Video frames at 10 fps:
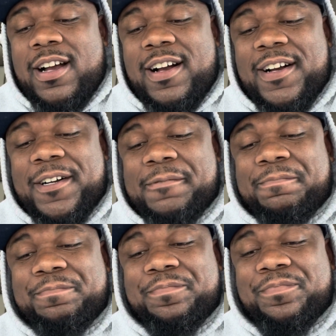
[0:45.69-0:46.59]

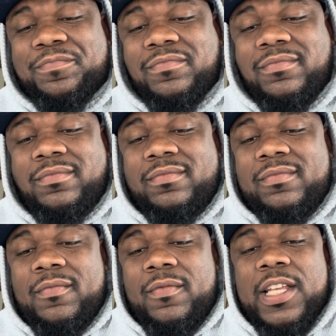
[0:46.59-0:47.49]
Um,
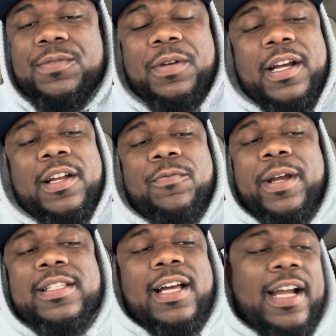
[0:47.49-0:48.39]
this one I couldn't
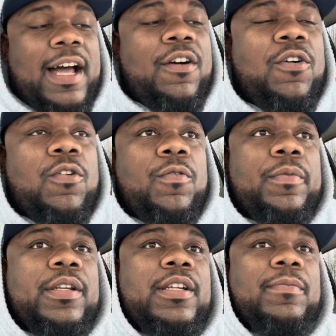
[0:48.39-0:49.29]
wait till I got home
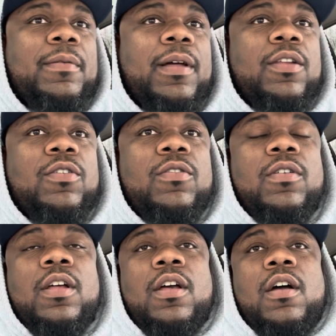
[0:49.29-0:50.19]
and jumped in my little
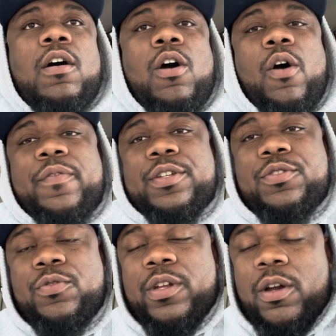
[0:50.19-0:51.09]
office
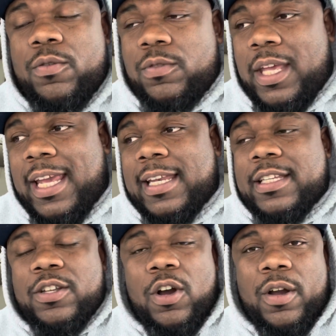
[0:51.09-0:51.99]
studio thing to
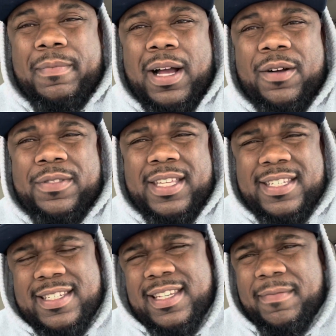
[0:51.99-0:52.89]
talk about. This
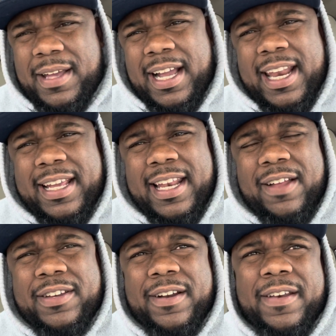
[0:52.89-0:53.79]
is something I gotta get
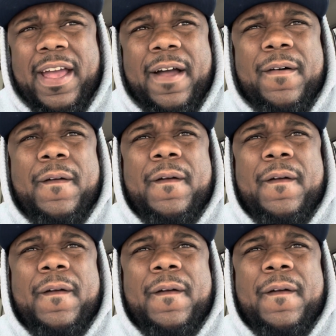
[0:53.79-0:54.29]
out there now.